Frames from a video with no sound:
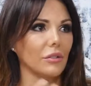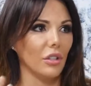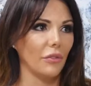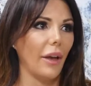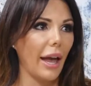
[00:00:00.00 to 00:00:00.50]

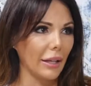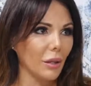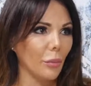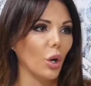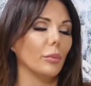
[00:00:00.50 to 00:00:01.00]
sort of at
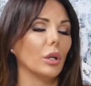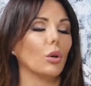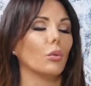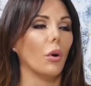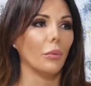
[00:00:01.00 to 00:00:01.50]
the moment
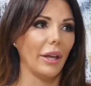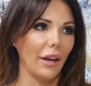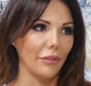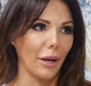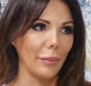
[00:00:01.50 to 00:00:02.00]
or what we
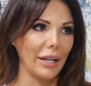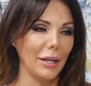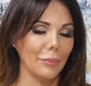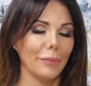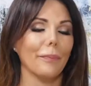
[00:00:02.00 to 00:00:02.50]
have coming
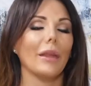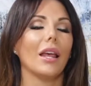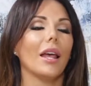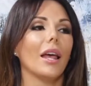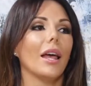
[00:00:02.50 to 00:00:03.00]
up.
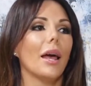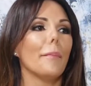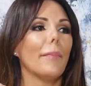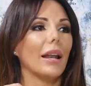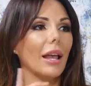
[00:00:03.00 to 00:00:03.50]

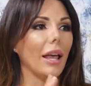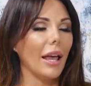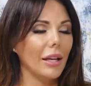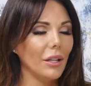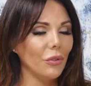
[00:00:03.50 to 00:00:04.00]
But
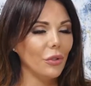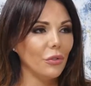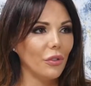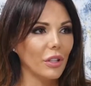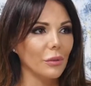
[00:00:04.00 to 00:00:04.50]
any of your
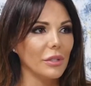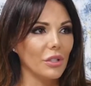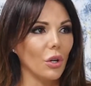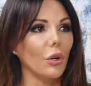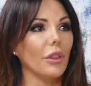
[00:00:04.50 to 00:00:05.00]
followers
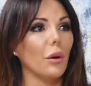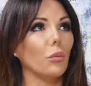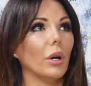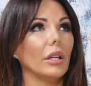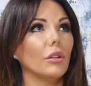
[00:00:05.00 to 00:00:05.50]
know that
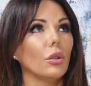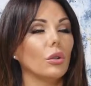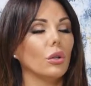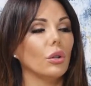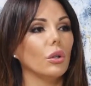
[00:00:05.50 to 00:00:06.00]
when
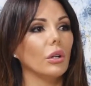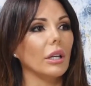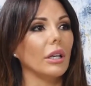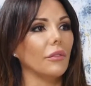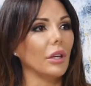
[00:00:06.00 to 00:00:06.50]
you're
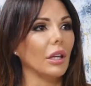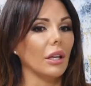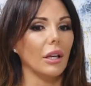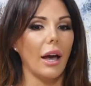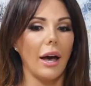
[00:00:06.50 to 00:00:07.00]

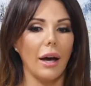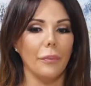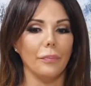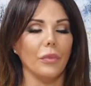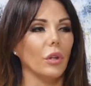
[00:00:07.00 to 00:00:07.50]
giving
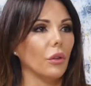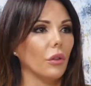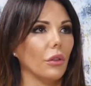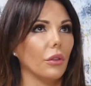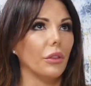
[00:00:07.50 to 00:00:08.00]

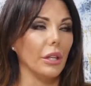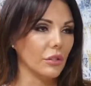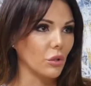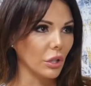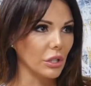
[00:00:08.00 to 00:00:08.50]
the
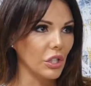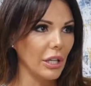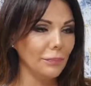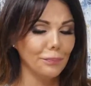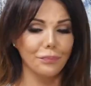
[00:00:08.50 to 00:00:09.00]

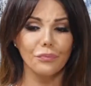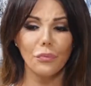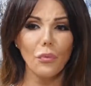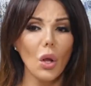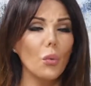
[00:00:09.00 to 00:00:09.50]
astrology,
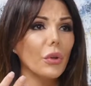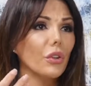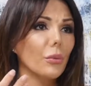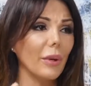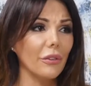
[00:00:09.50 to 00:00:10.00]

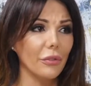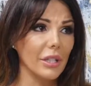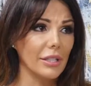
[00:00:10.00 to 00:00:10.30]
whether it be for the